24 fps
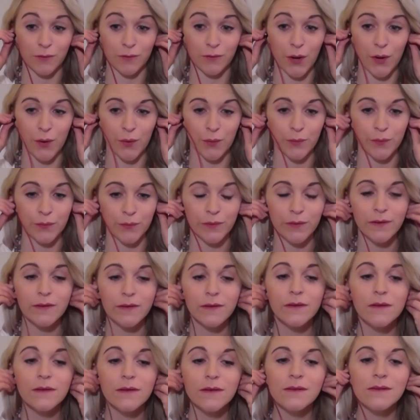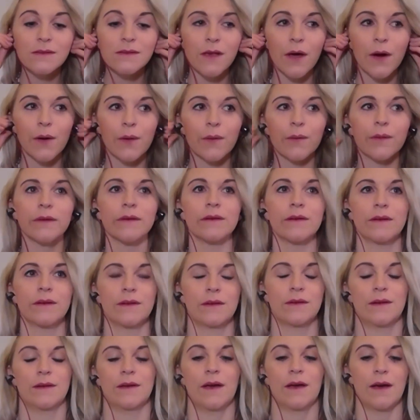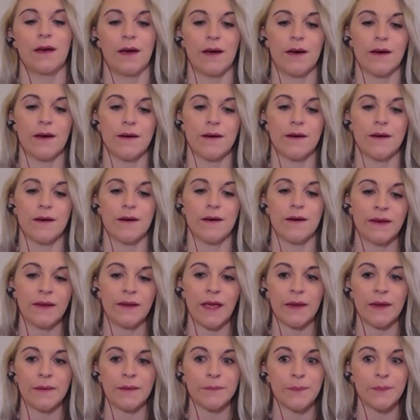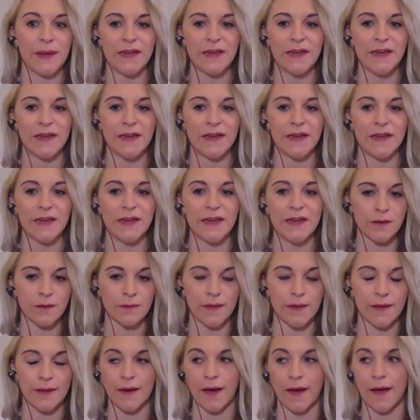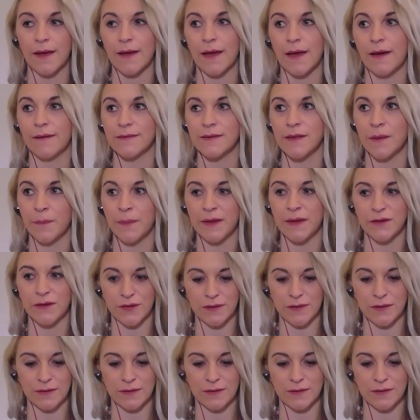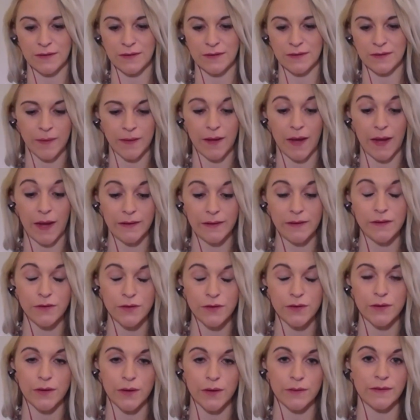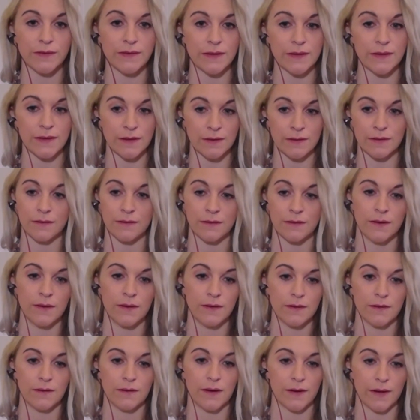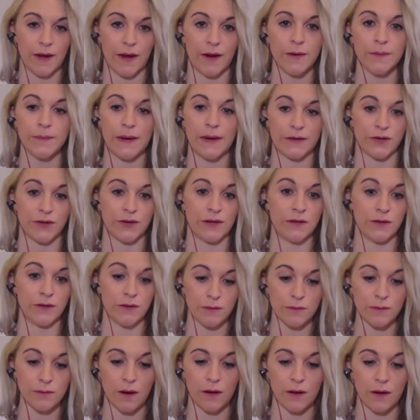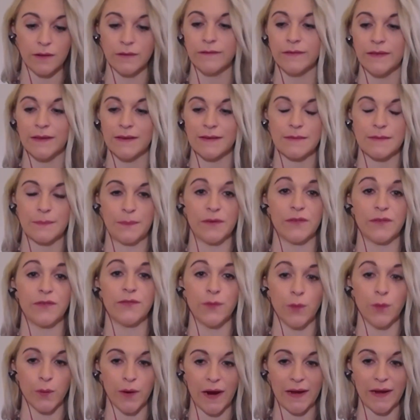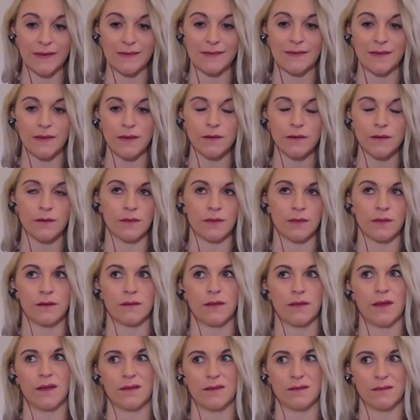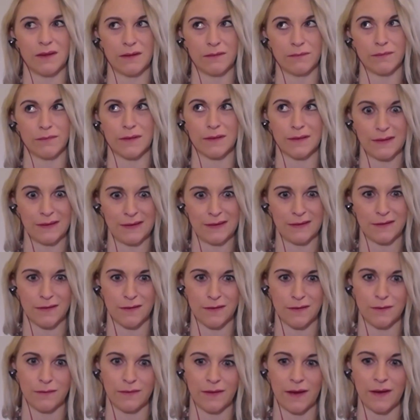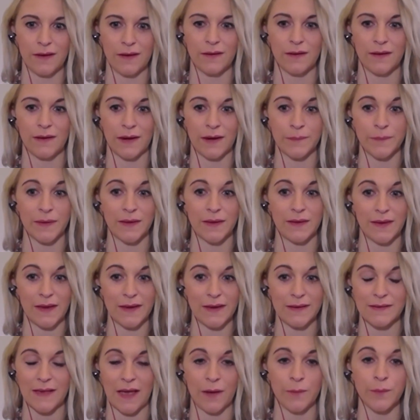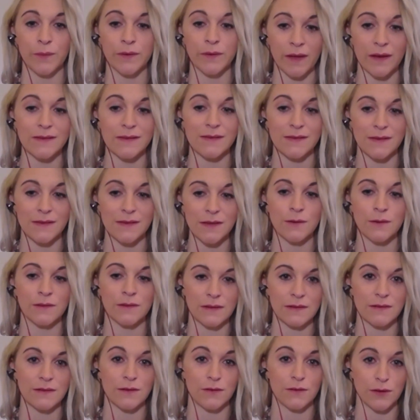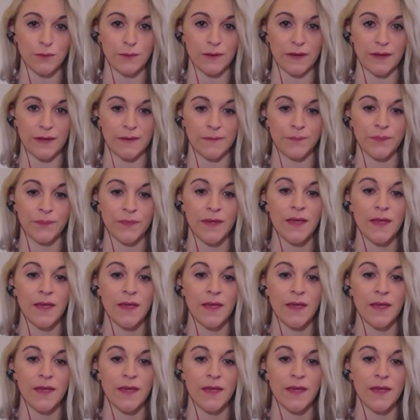know yeah so um, and and patients also like i have some patients that i'm like i need you to go see a chiropractor and do all of this before i see you and they're like do i really need to do that and i'm like yes i will not see you unless you do it yeah.